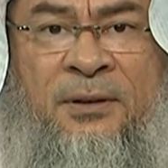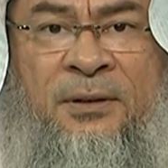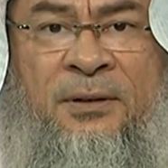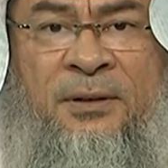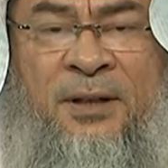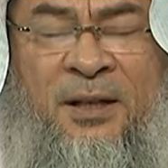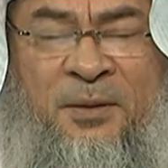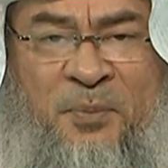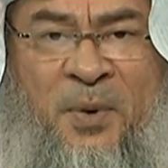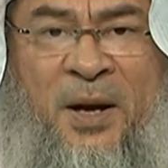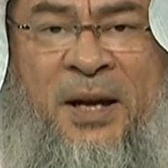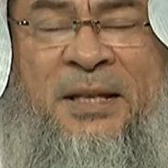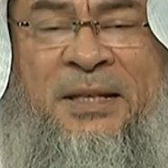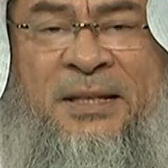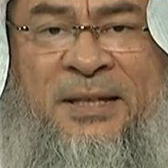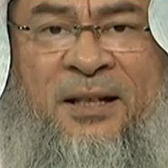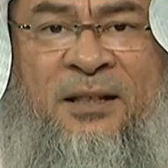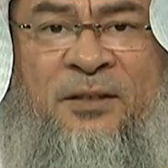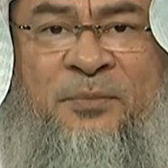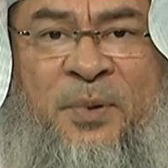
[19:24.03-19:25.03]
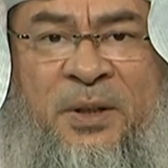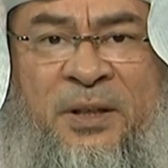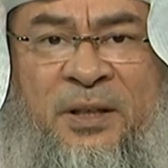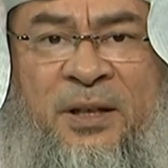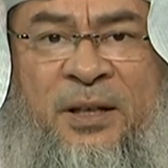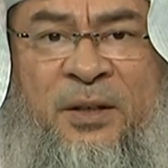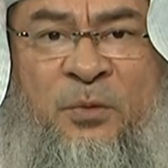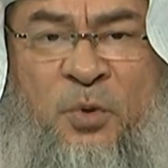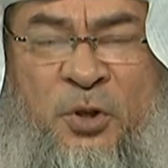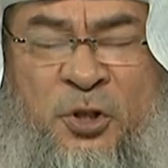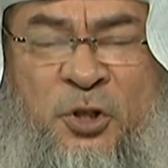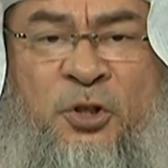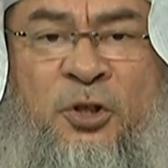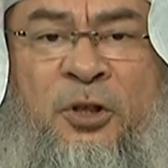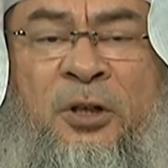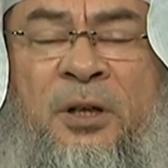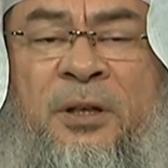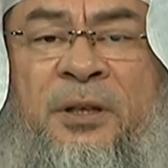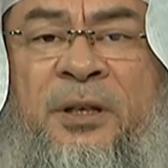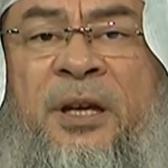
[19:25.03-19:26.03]
not by itself, but it was
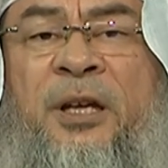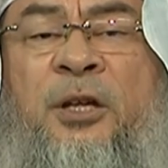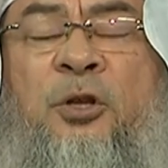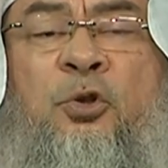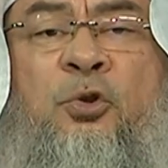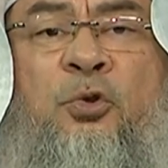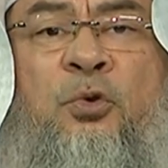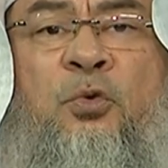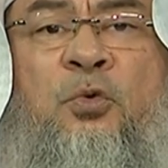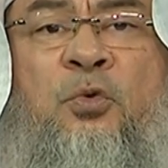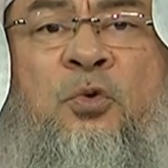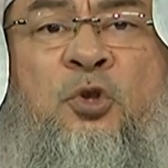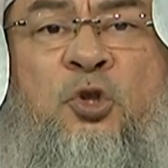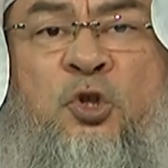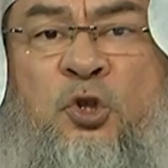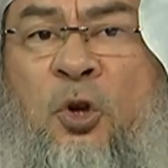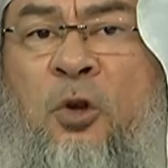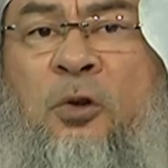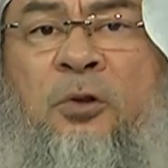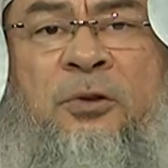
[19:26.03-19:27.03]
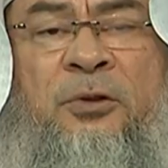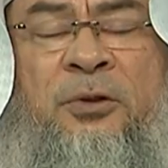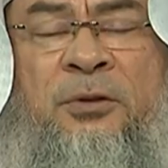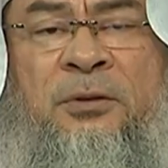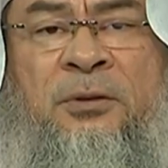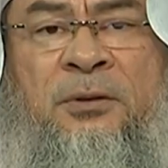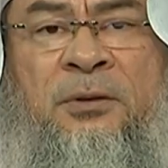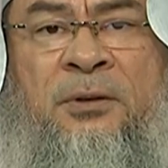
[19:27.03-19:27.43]
turned into salt.